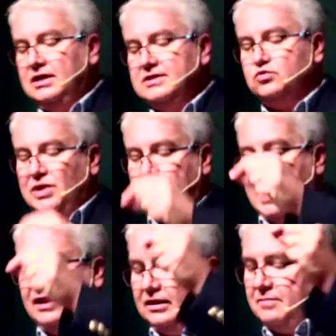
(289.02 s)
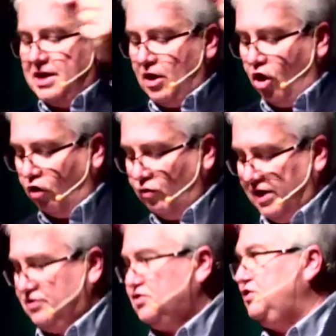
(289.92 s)
is, we cannot eliminate all
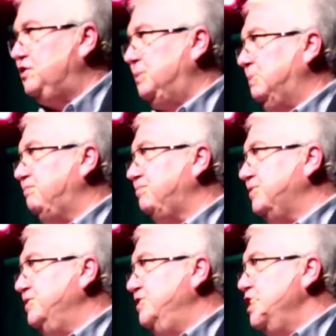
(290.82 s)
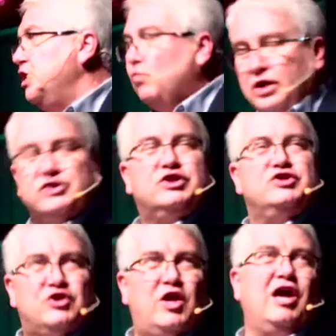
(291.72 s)
risk. Risk
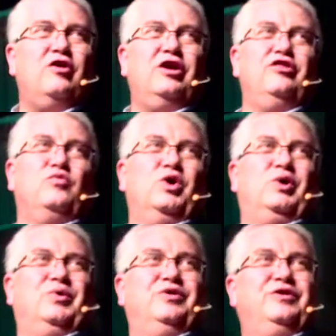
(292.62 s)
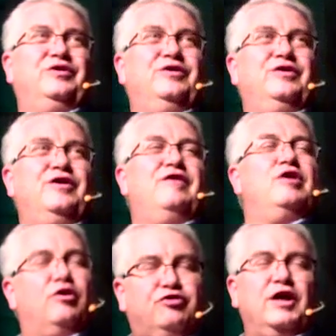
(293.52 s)
is inherent in the world.
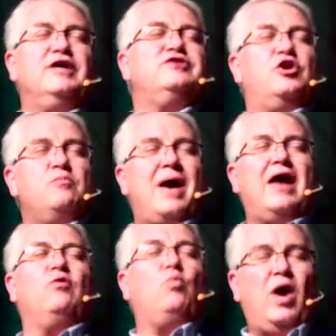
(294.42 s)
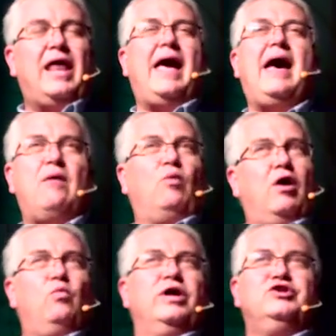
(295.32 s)
There are things that no matter what, ha-
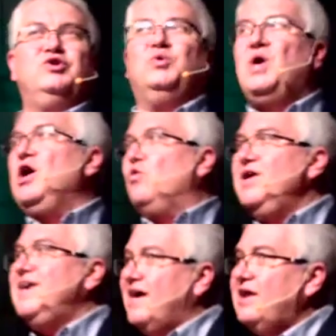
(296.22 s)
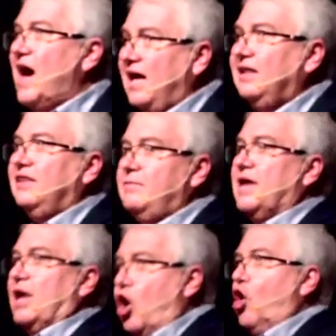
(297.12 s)
what we do, we cannot
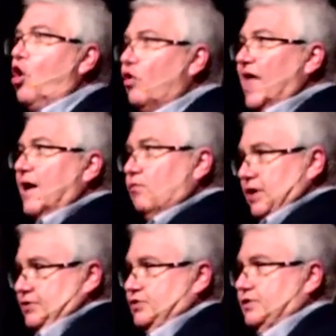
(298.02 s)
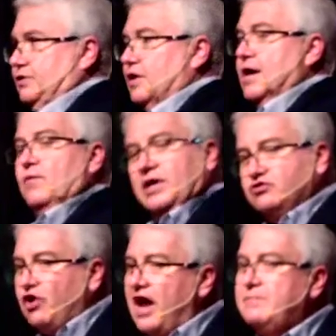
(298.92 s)
eliminate all that risk. We can
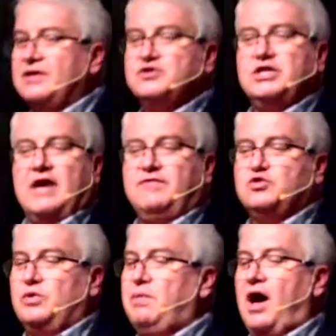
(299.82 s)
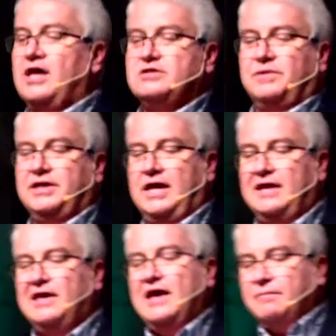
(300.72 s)
try to be as safe as we possibly
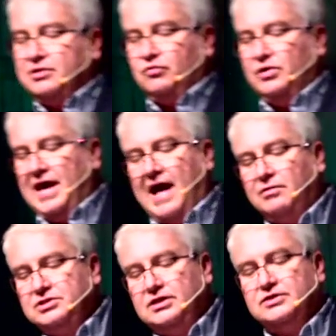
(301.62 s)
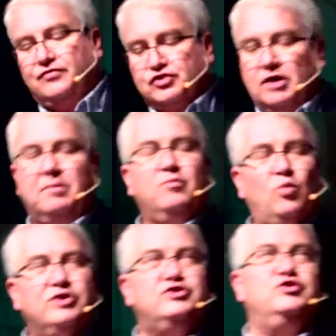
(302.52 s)
can, but the reality is if someone
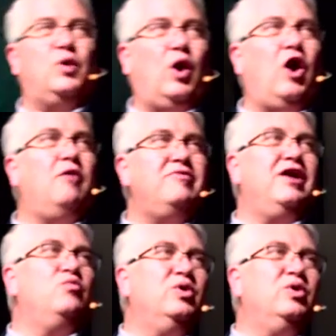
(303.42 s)
wants to do harm, they